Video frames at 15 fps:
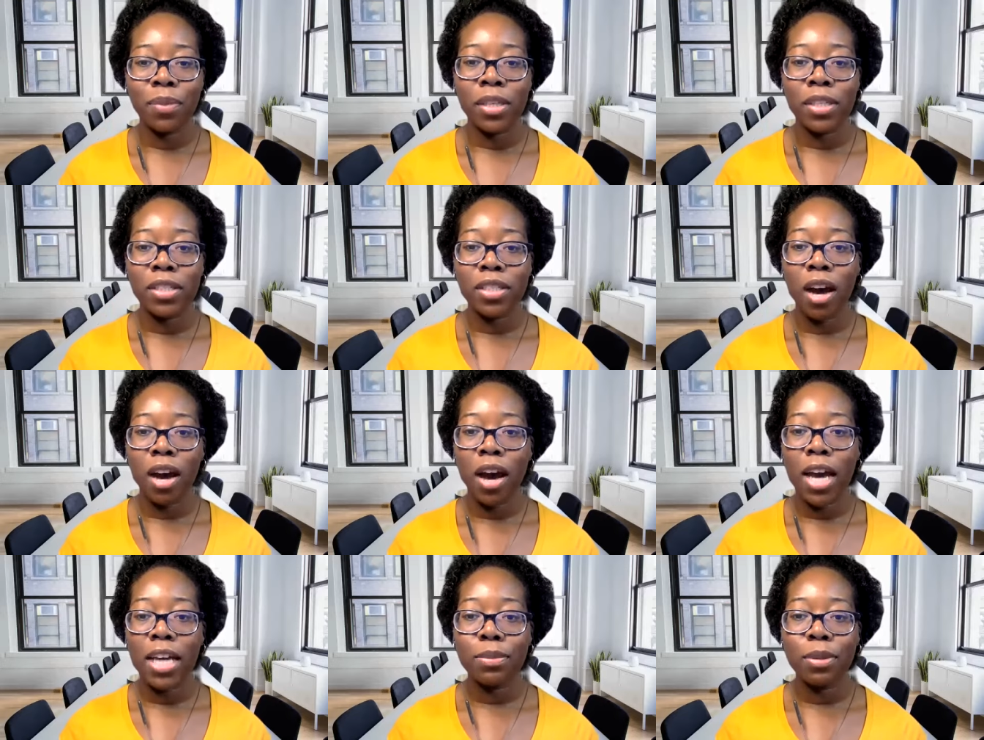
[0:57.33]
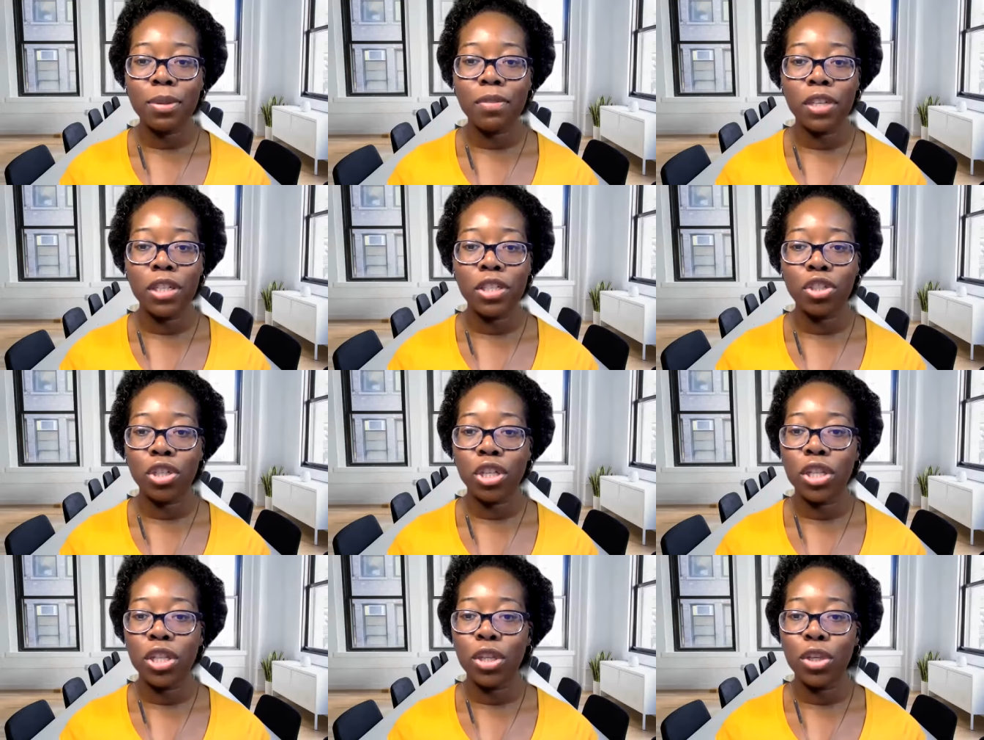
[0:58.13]
Scott has been featured
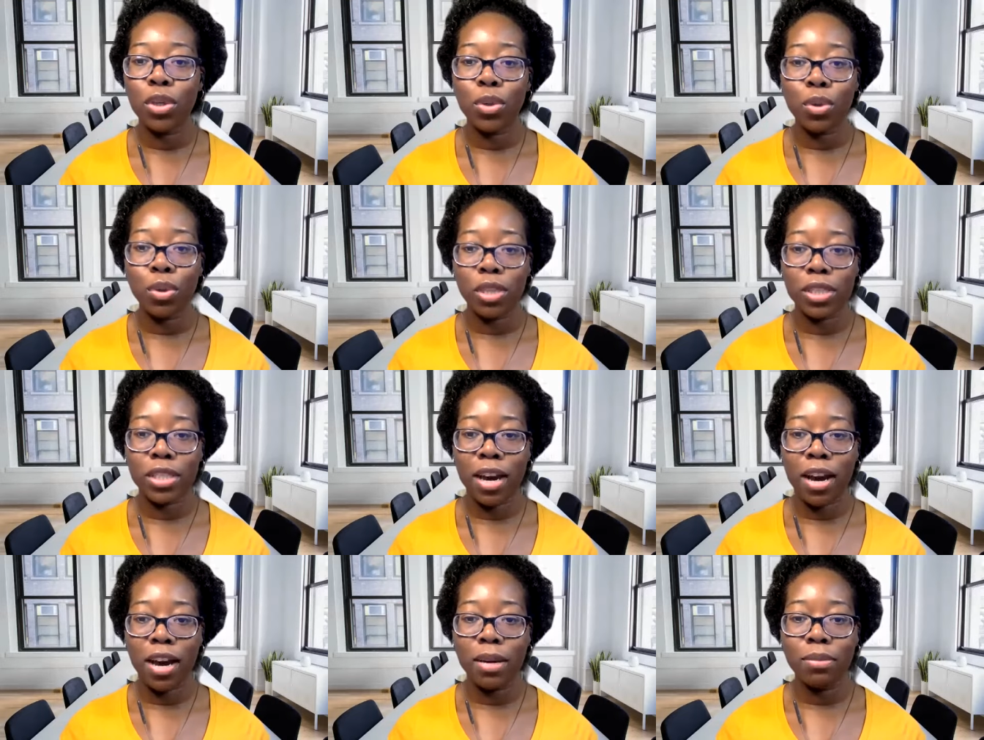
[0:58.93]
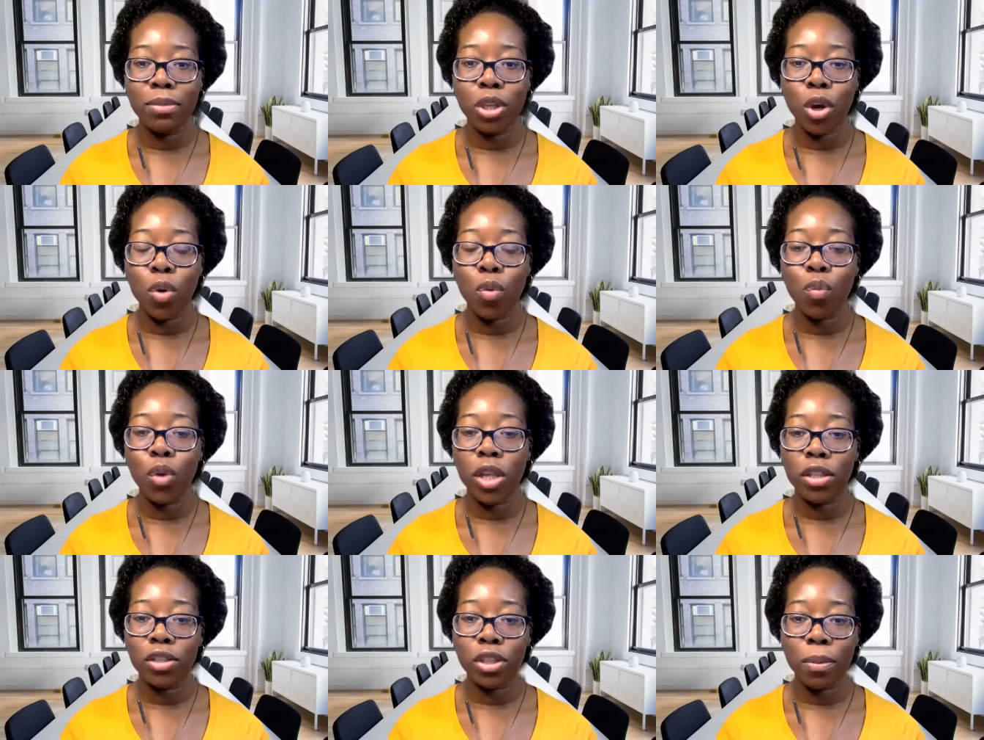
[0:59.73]
in the New York Times,
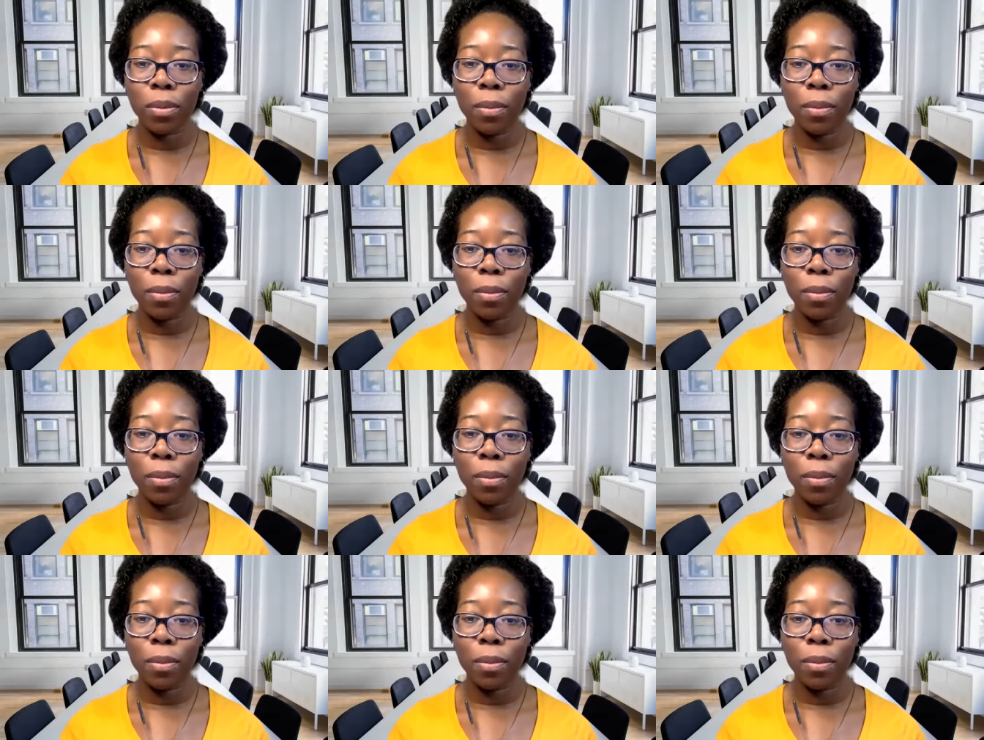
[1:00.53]
Realtor